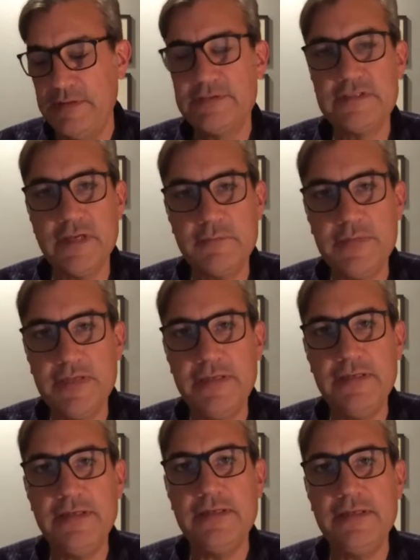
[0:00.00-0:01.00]

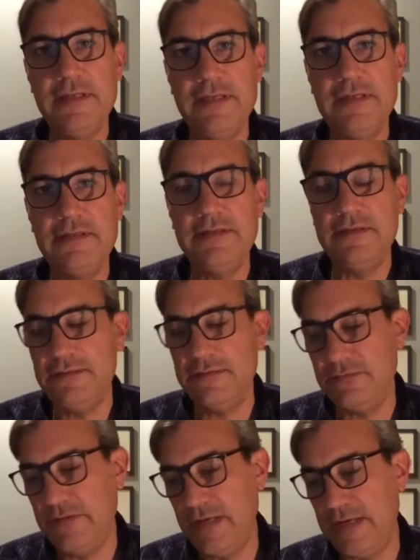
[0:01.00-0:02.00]
Something needed to
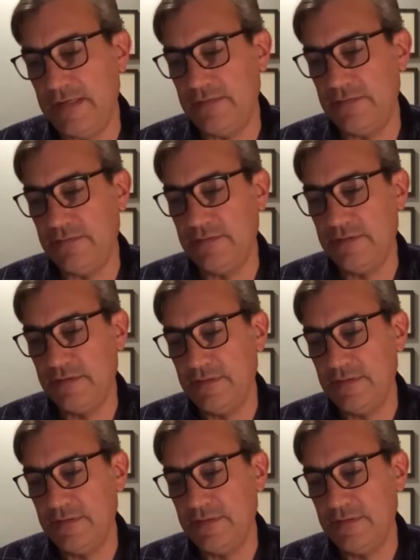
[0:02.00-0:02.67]
change.